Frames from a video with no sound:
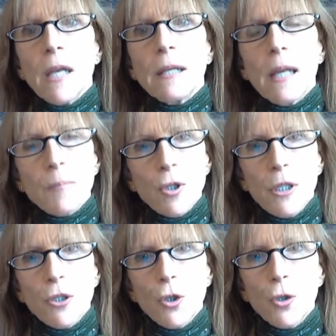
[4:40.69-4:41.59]

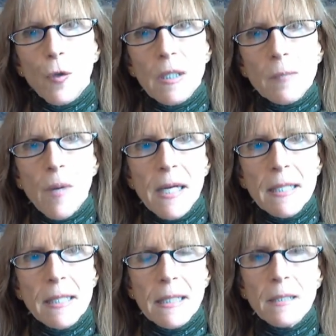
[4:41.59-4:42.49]
Neptune at 2 degrees
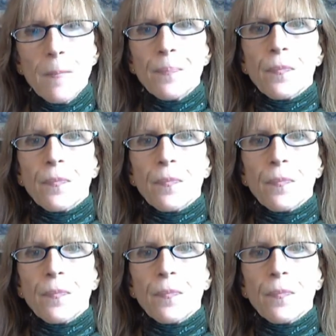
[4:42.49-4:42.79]
Pisces